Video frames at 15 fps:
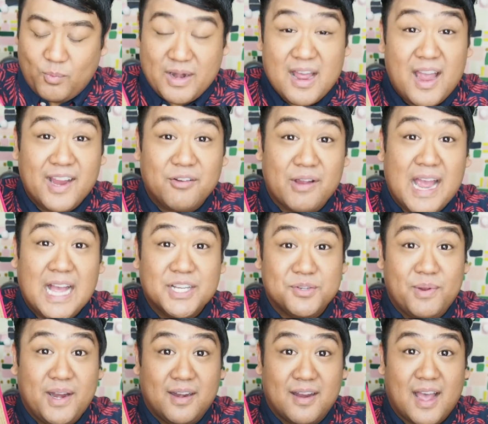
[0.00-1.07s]
when I
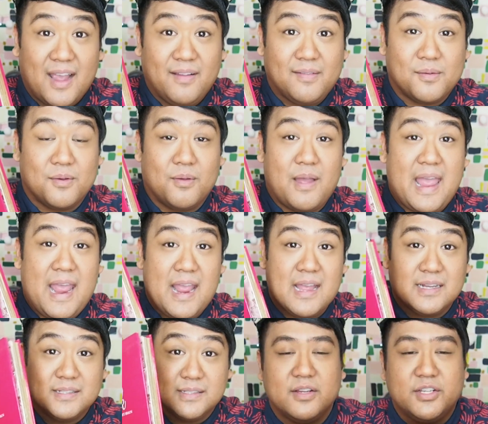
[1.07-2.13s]
graduated high school,
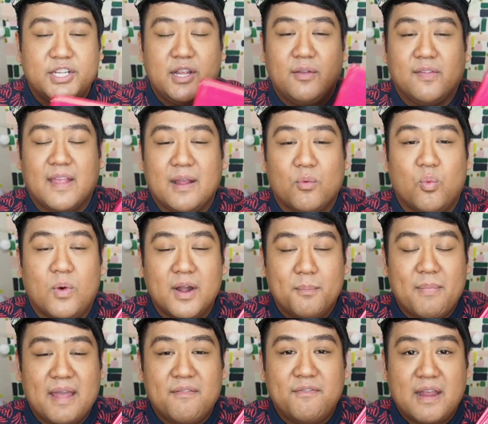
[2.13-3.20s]
and she is like one of
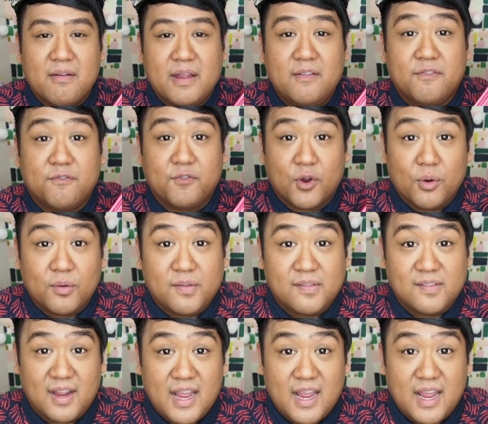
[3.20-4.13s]
my very first